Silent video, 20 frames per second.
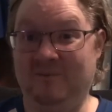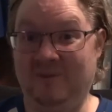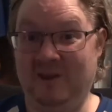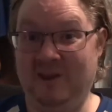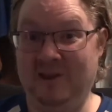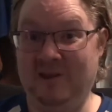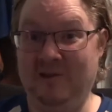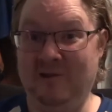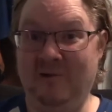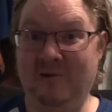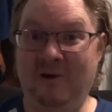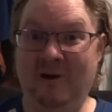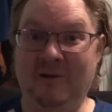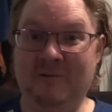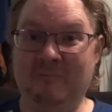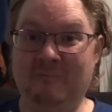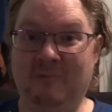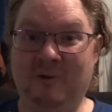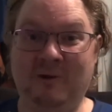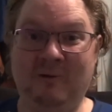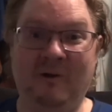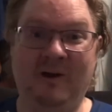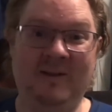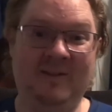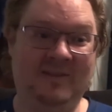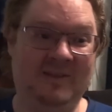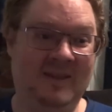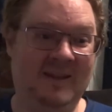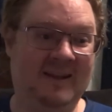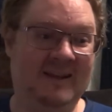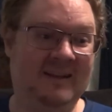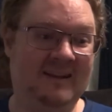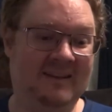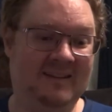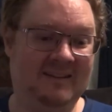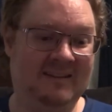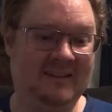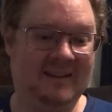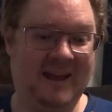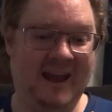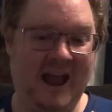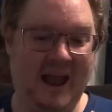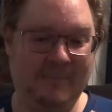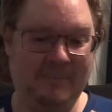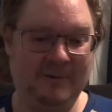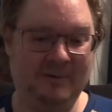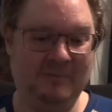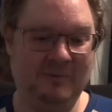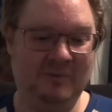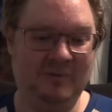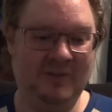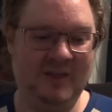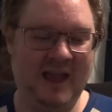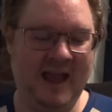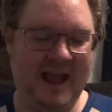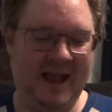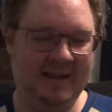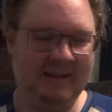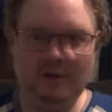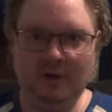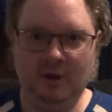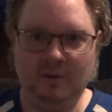video on what do I think is gonna happen with that.